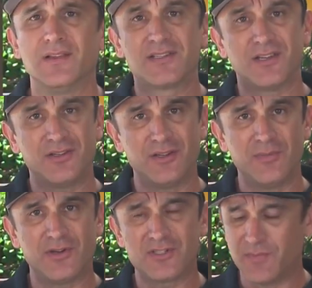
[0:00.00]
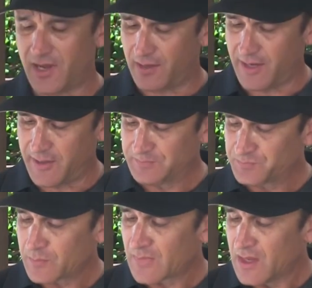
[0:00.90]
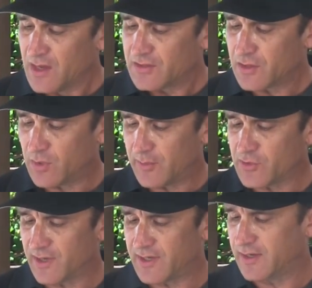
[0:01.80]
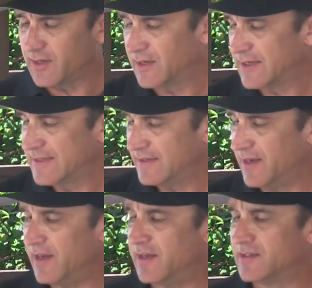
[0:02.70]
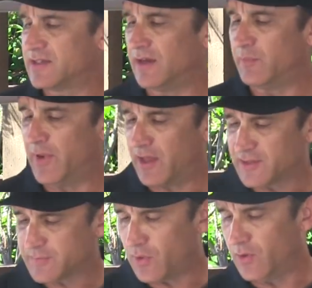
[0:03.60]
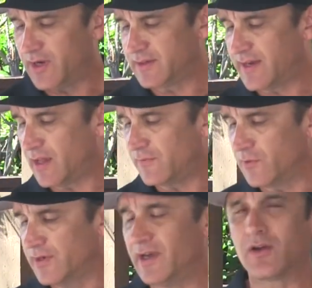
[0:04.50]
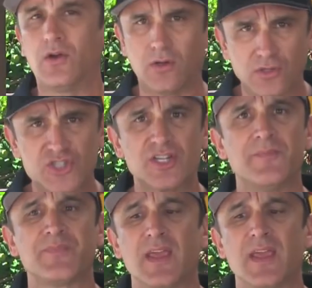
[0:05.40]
let's get to the beer spotlight. So what I'm drinking today, it's a Ballast Point, California Kolsch.